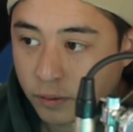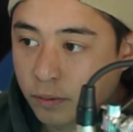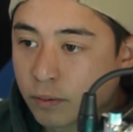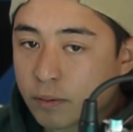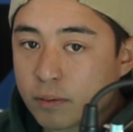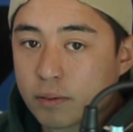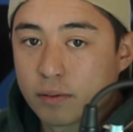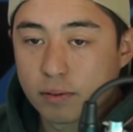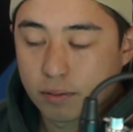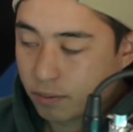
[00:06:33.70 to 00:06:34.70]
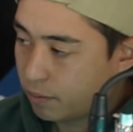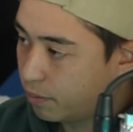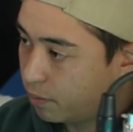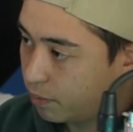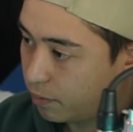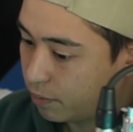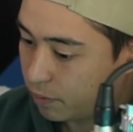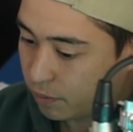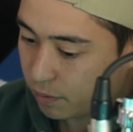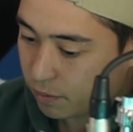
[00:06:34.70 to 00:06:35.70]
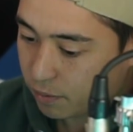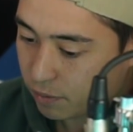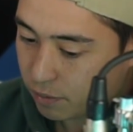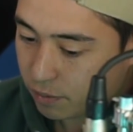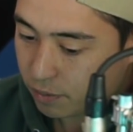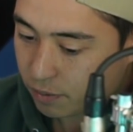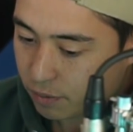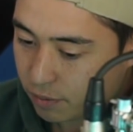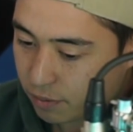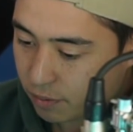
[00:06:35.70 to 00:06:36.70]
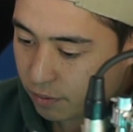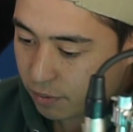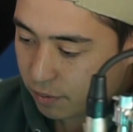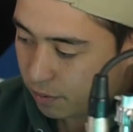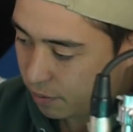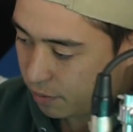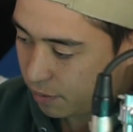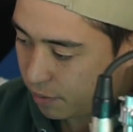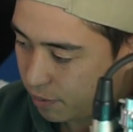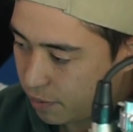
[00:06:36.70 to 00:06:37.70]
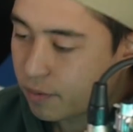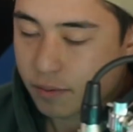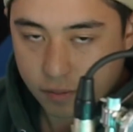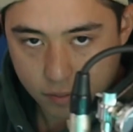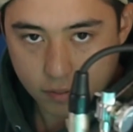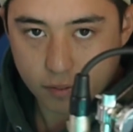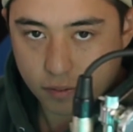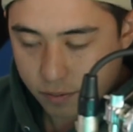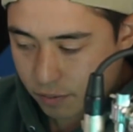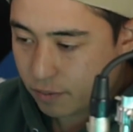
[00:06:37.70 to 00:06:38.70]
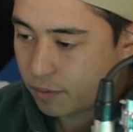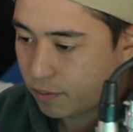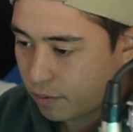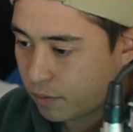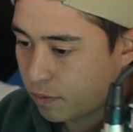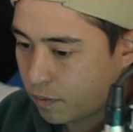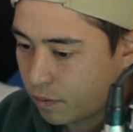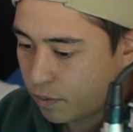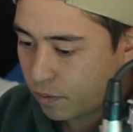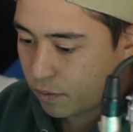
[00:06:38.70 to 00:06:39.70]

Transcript: No words are spoken by the person on screen.